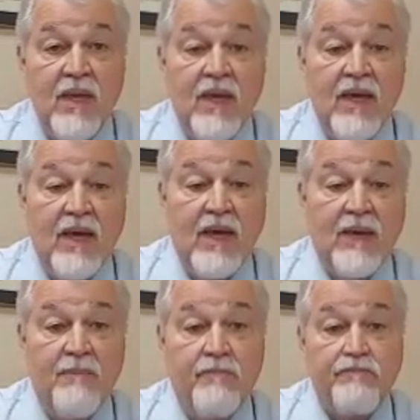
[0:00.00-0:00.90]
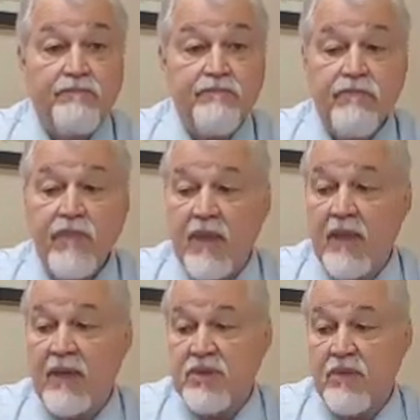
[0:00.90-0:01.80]
Some
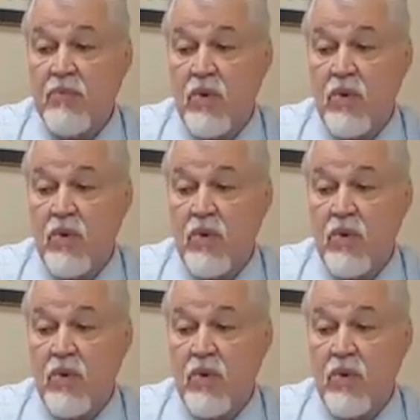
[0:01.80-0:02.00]
of the